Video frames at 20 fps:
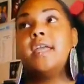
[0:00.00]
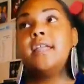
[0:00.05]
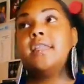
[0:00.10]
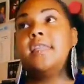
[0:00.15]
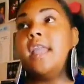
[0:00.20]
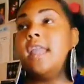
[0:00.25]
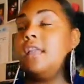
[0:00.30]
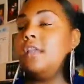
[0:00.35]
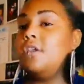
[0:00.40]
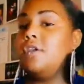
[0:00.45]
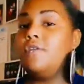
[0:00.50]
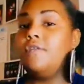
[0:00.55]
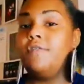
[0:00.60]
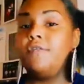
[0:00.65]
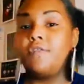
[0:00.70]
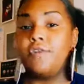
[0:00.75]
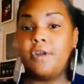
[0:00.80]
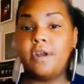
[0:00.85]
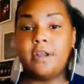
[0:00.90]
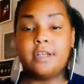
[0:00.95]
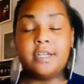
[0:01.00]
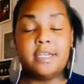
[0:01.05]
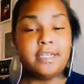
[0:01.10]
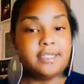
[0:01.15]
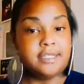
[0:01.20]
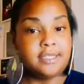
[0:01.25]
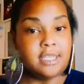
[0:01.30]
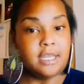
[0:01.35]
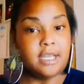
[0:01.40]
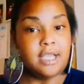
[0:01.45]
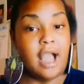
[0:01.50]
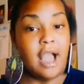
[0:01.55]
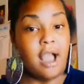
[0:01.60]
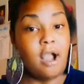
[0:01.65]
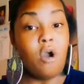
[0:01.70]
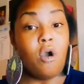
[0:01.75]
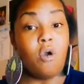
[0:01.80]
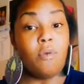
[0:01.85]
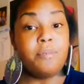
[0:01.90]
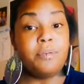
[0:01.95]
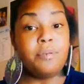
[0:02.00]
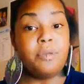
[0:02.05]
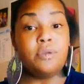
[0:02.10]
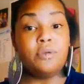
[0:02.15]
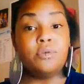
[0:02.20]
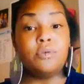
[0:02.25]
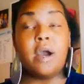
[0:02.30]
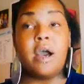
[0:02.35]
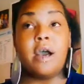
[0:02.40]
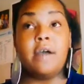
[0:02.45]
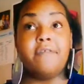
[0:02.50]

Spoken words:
thank you for listening. I hope you